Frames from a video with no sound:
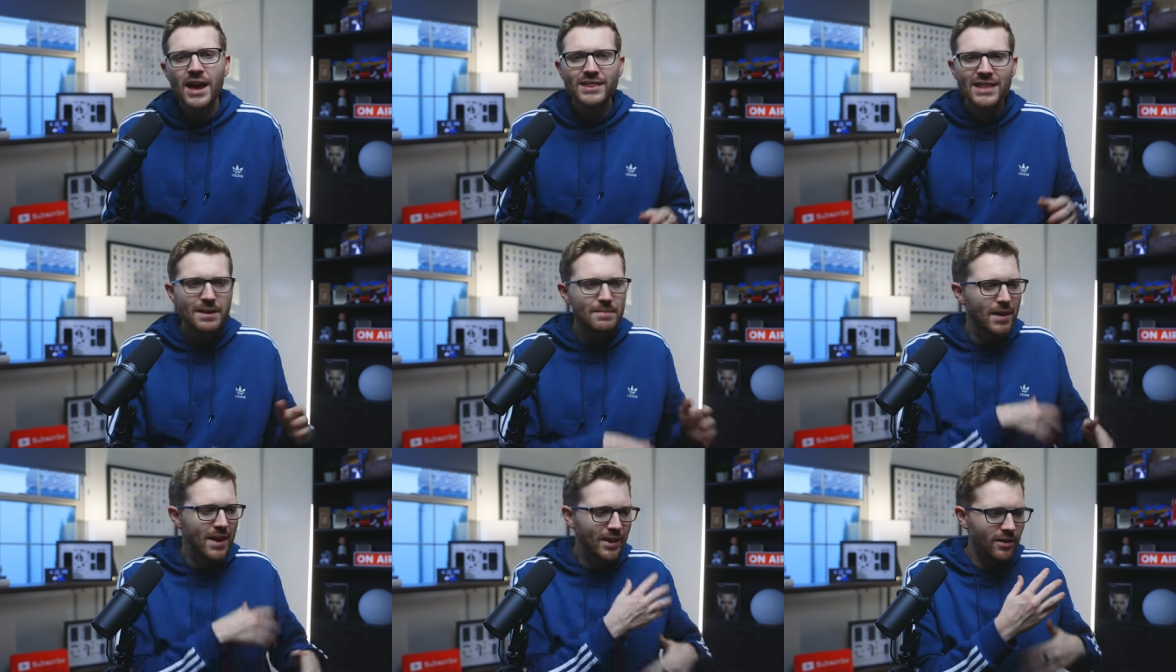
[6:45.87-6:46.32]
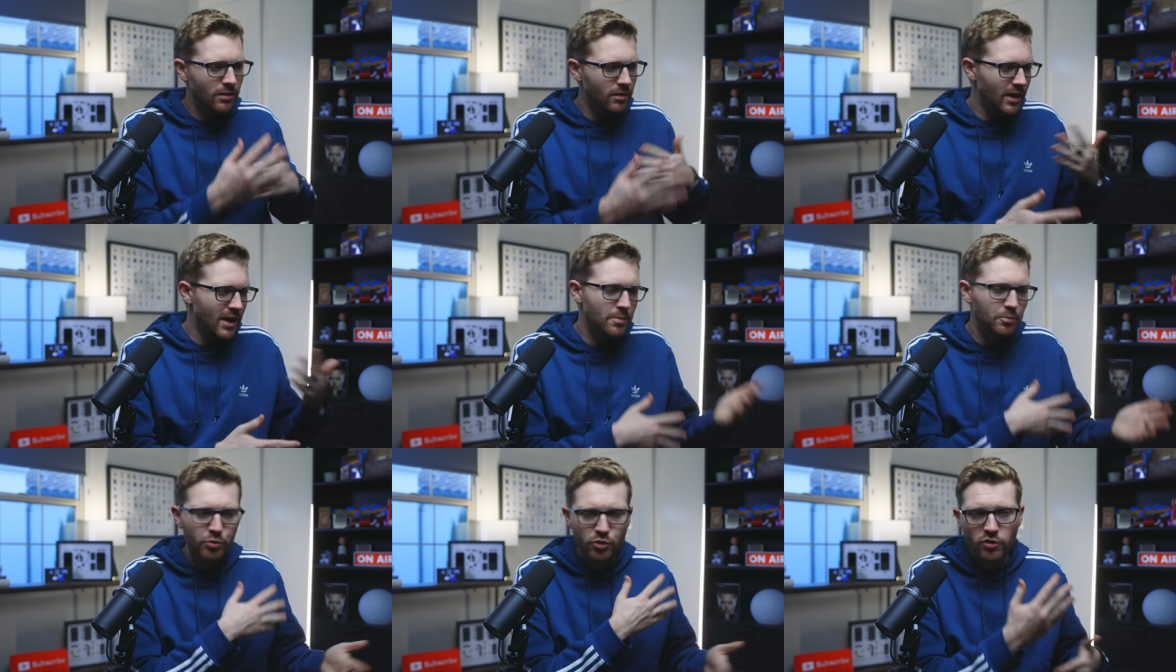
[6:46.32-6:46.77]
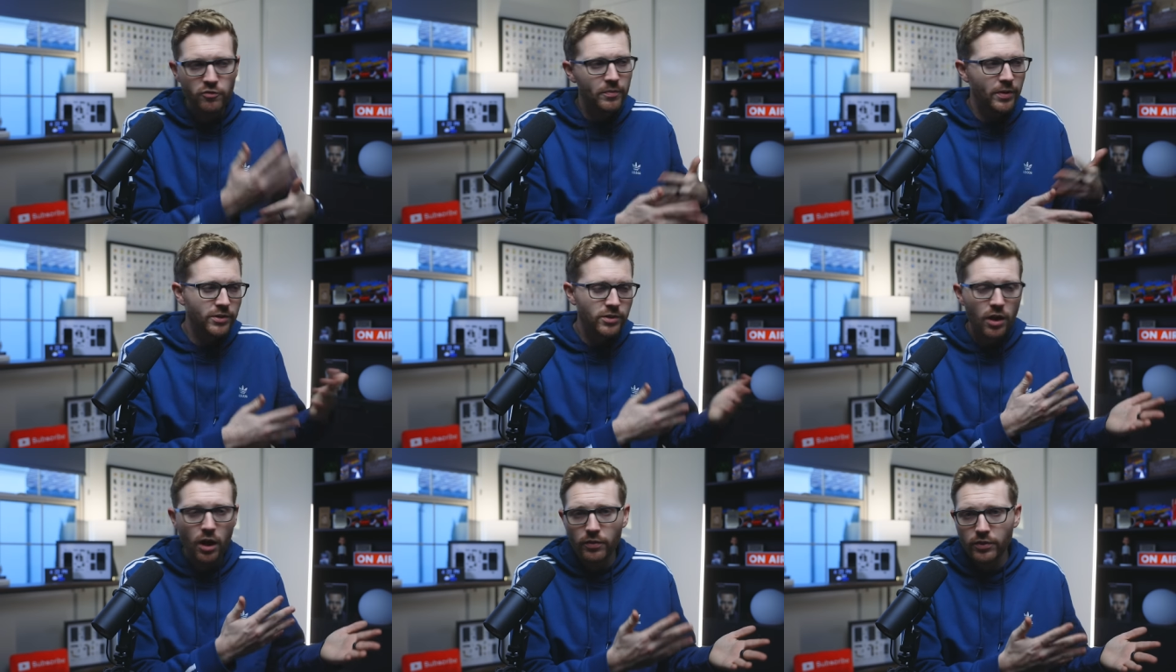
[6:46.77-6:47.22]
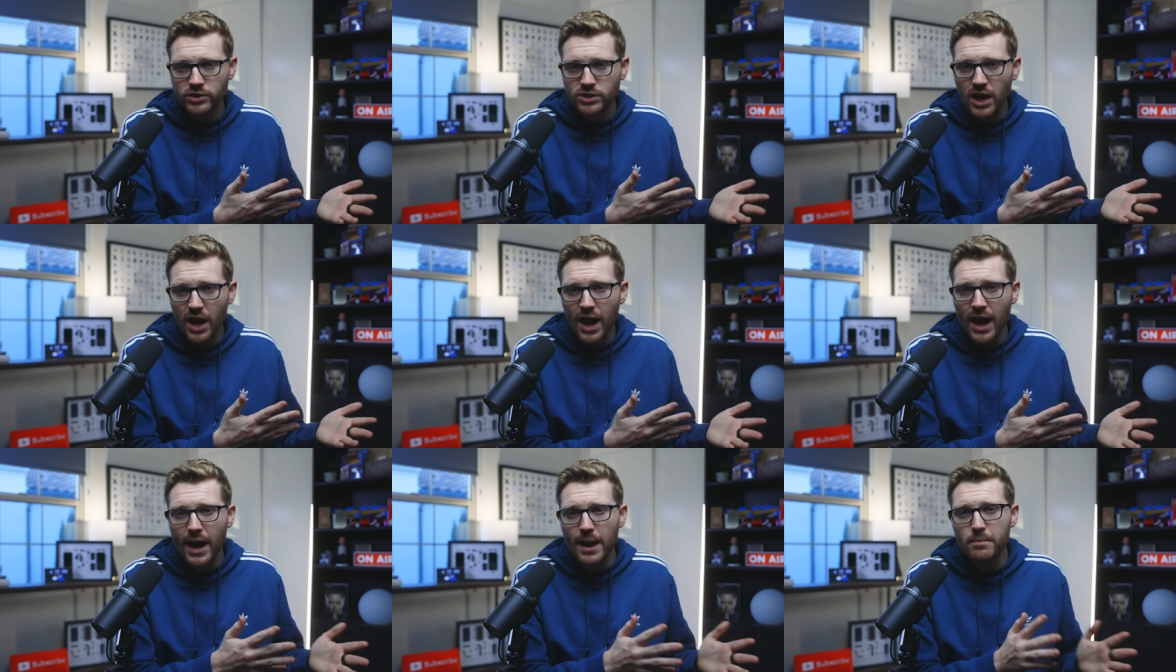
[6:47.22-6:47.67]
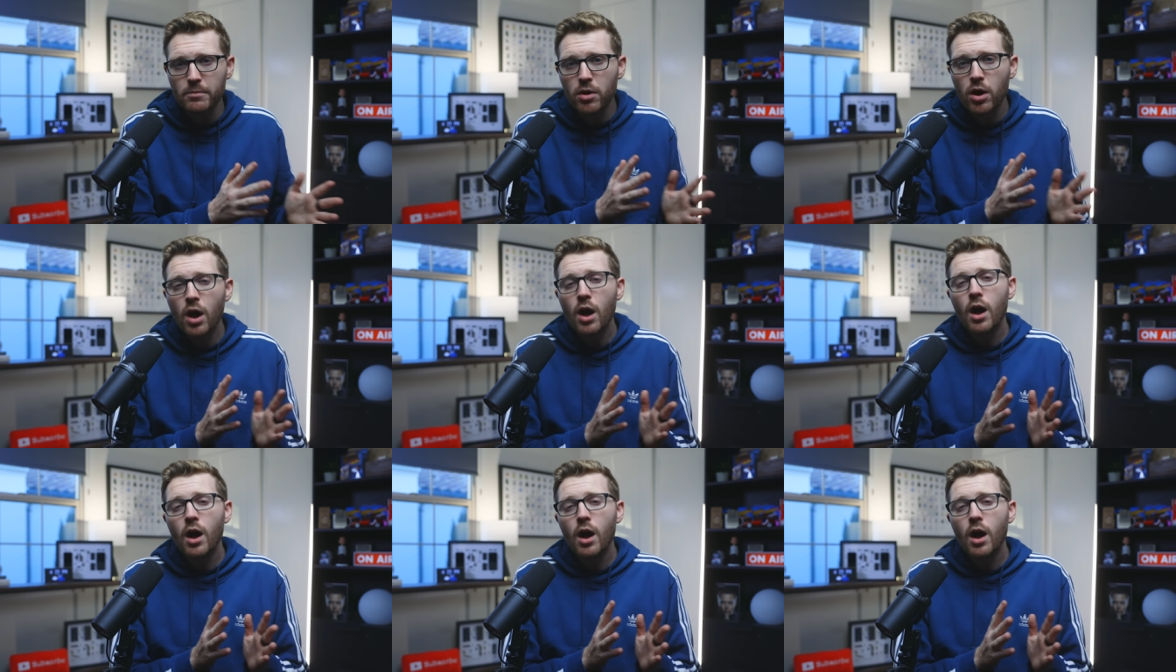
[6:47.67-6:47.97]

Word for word: They make improvements all the time.